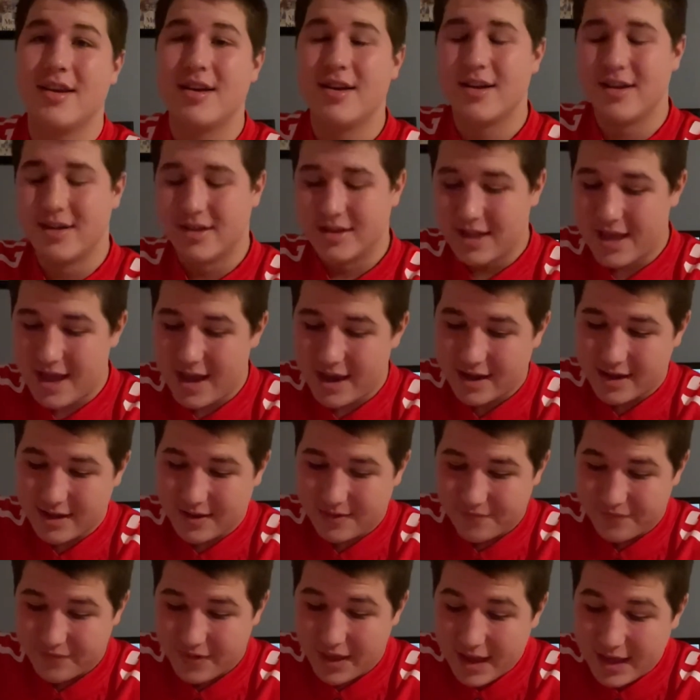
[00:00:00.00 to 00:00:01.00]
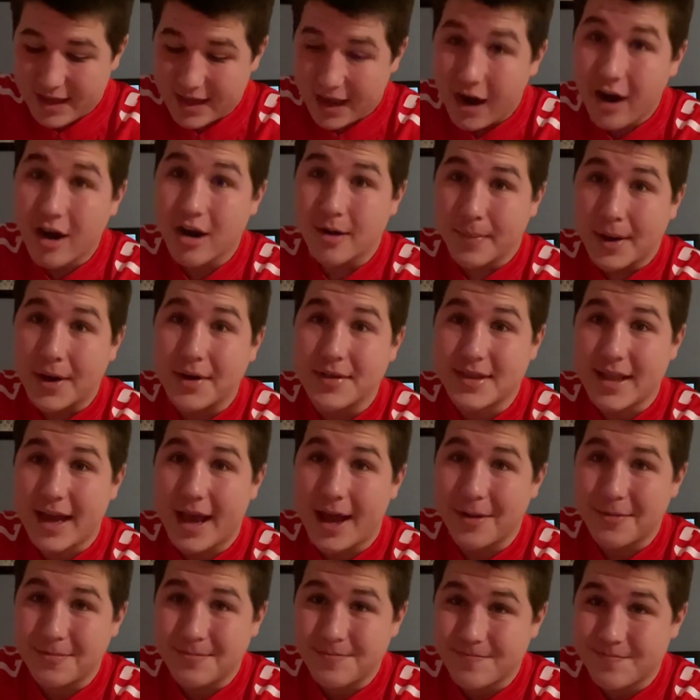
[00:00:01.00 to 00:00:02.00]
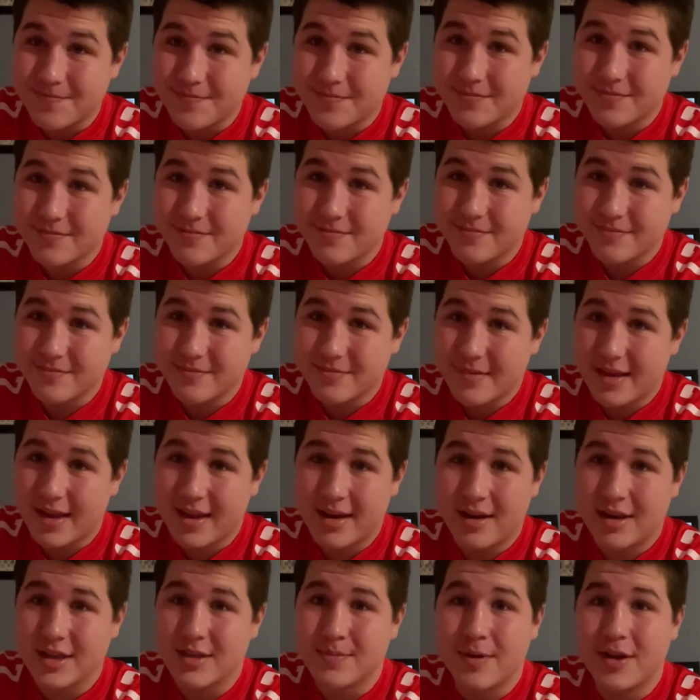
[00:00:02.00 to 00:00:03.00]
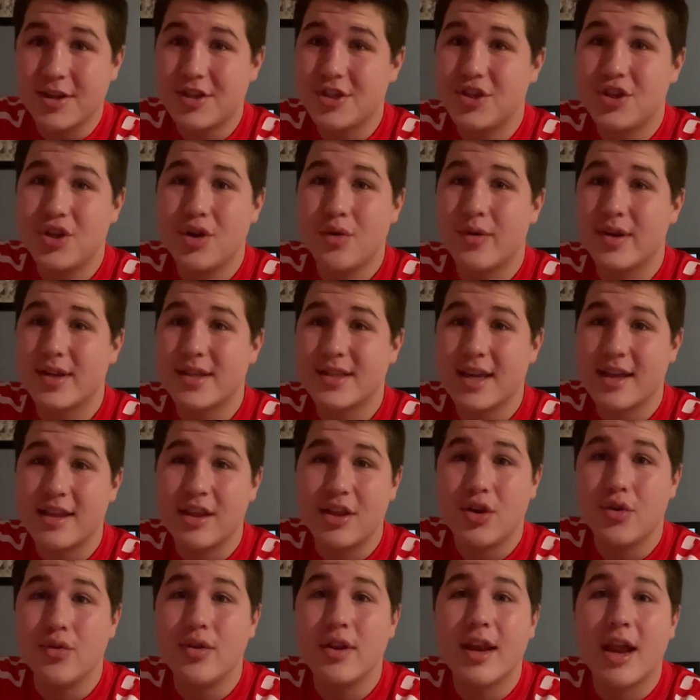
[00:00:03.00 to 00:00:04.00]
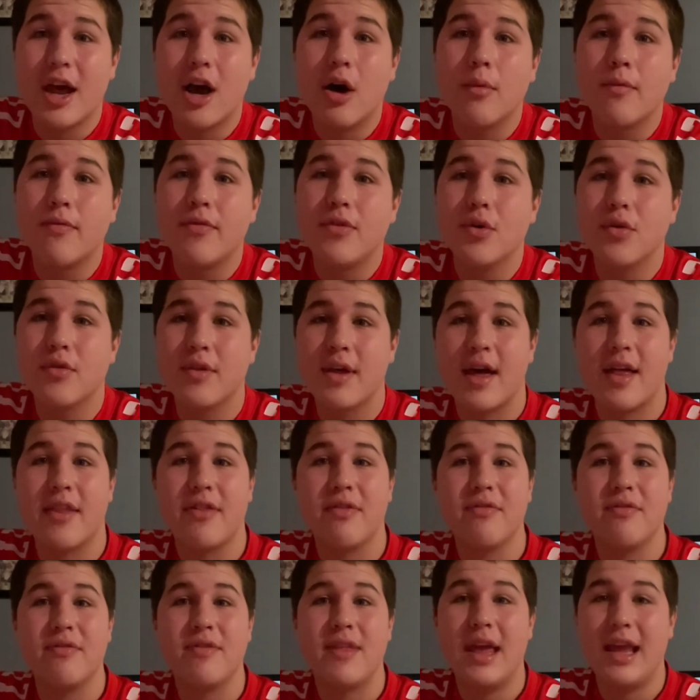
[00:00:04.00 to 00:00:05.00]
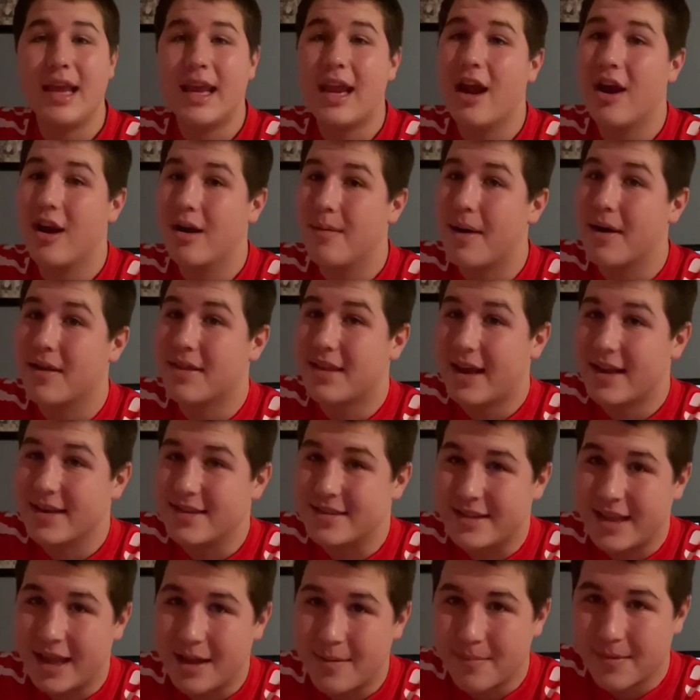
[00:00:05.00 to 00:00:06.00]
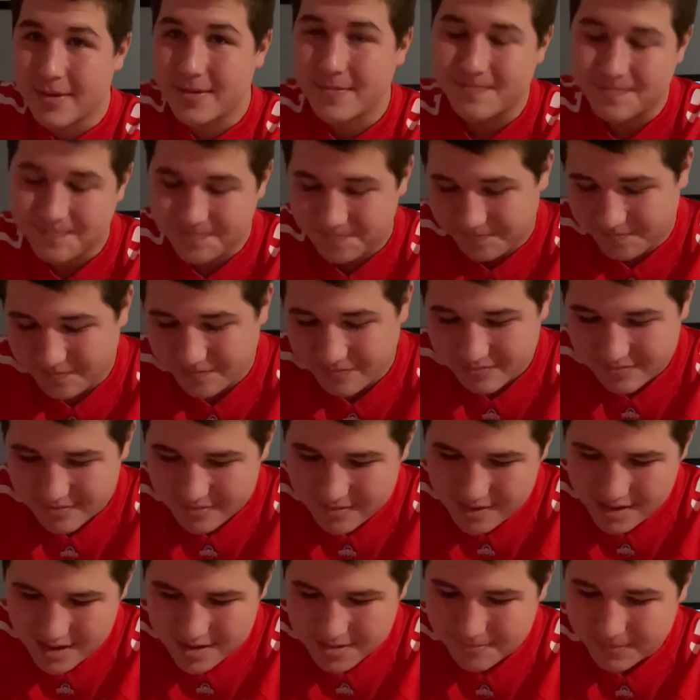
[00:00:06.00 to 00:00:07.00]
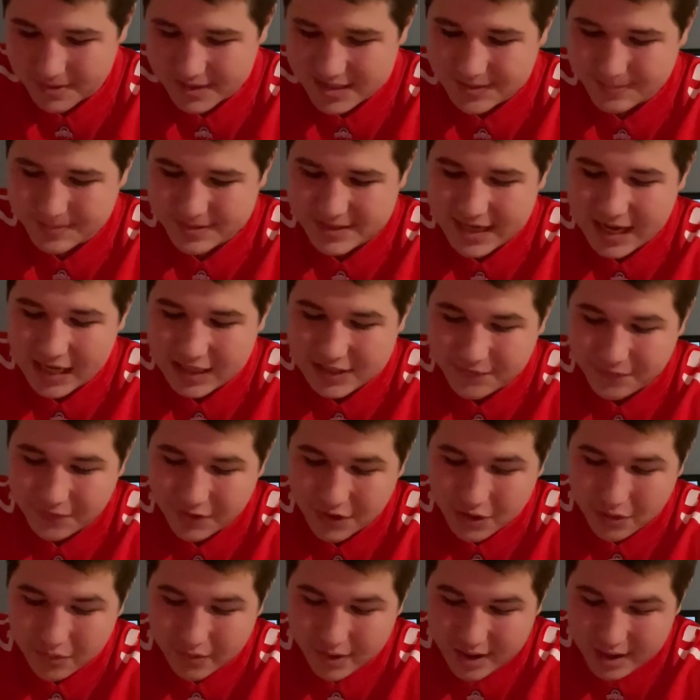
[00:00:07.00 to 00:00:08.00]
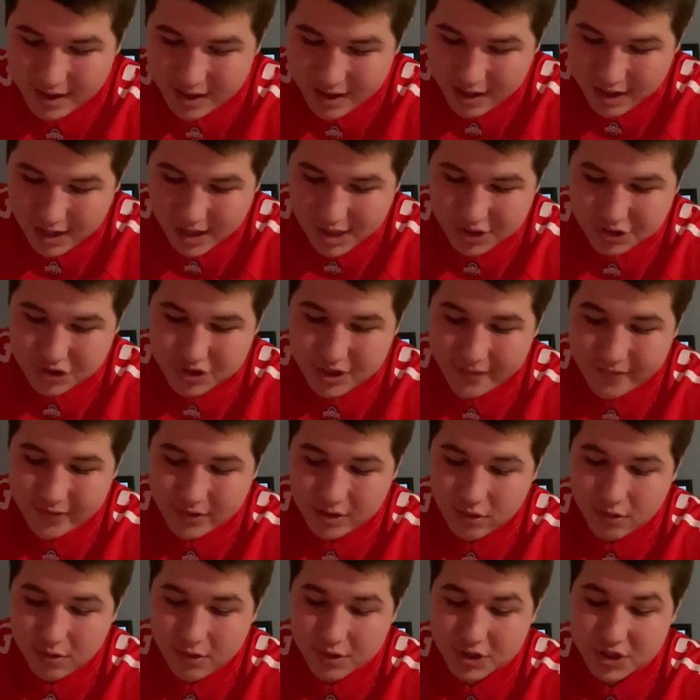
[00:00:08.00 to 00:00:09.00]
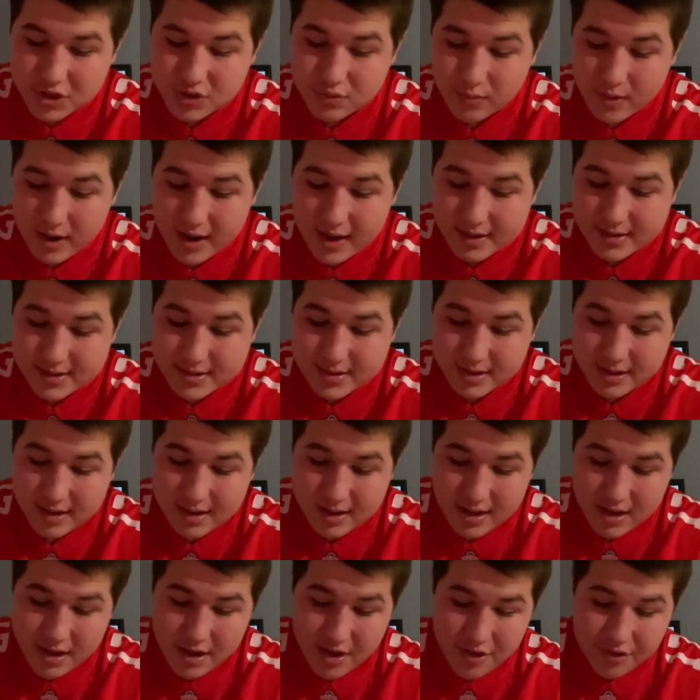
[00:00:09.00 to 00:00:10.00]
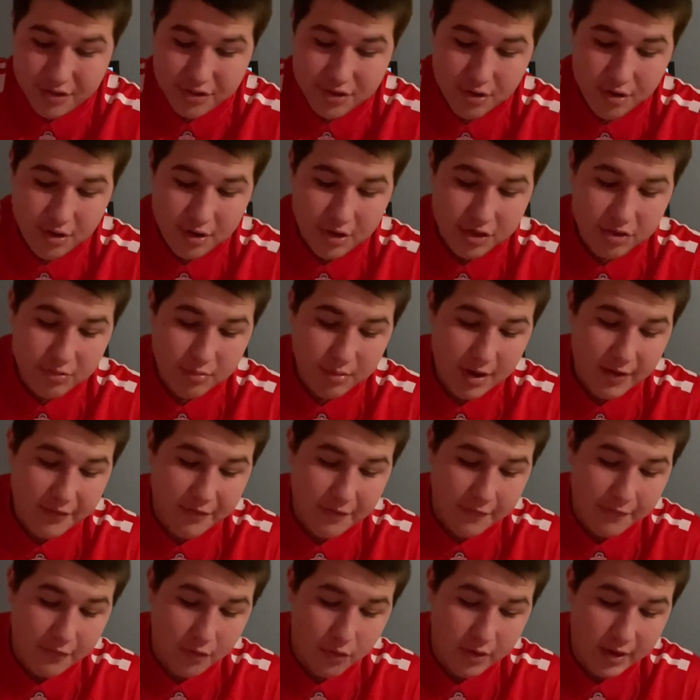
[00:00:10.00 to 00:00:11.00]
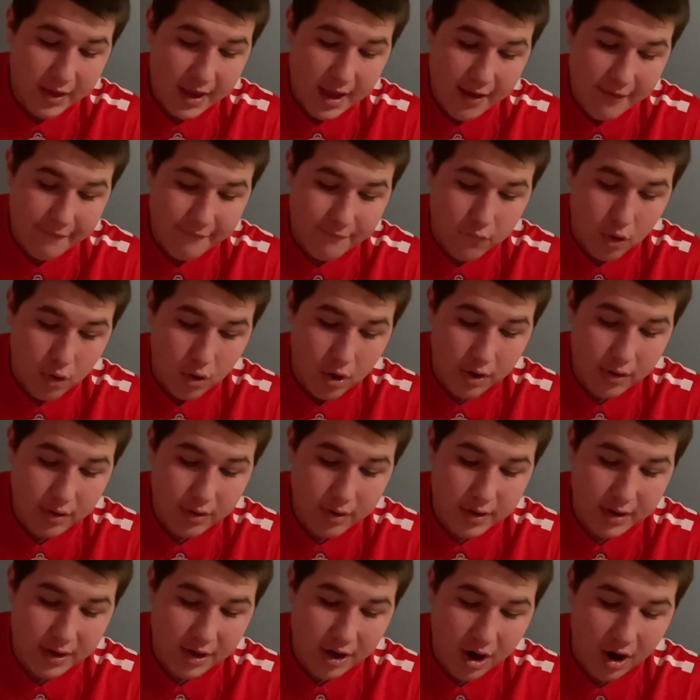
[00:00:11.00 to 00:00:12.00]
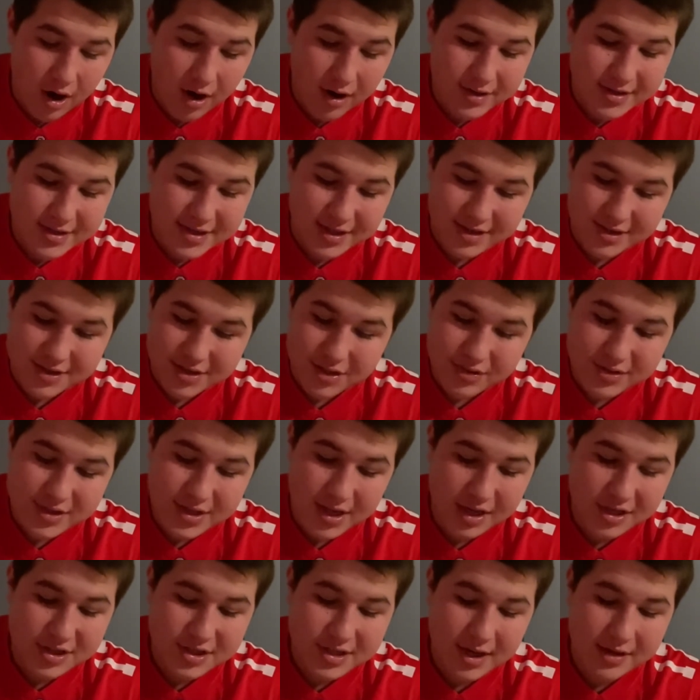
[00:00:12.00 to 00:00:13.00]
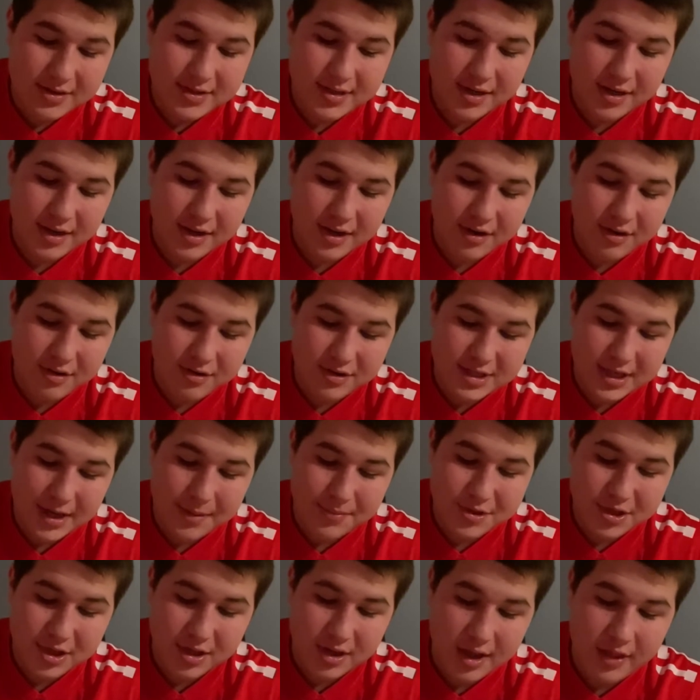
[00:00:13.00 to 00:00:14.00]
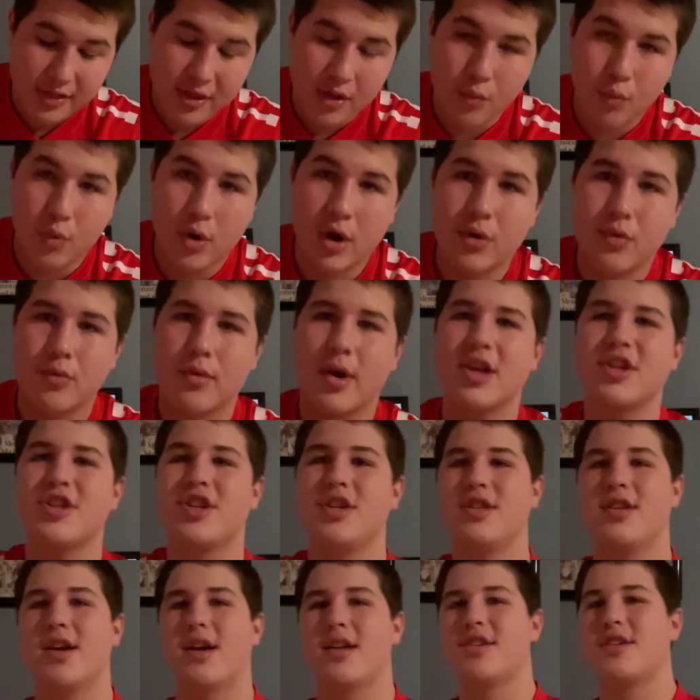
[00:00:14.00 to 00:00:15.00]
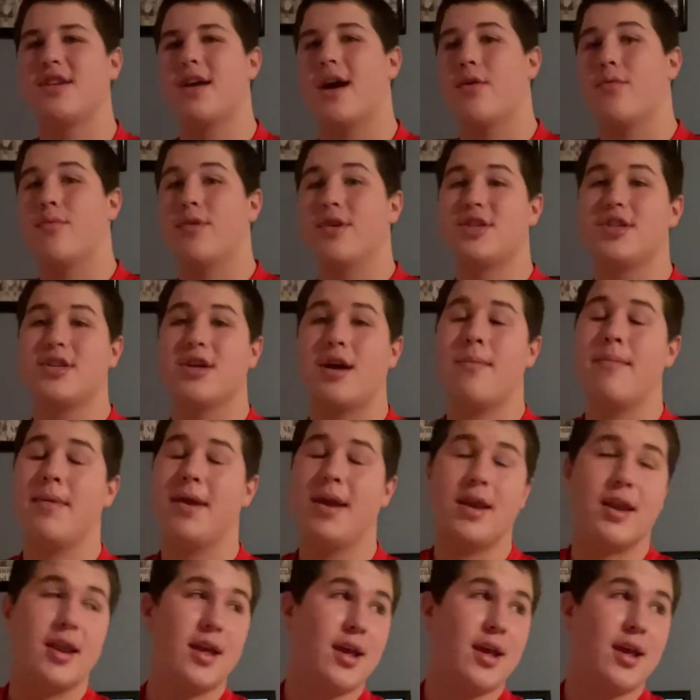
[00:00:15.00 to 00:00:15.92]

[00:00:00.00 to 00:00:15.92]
Like, they cared about that. And as much as you don't want to say that you didn't help fuel that, they cared about that statement. But some stats for you. Trevor Lawrence went 33 for 48, 400 yards and 2 touchdowns and an interception, and then 1 rushing touchdown, which, I mean,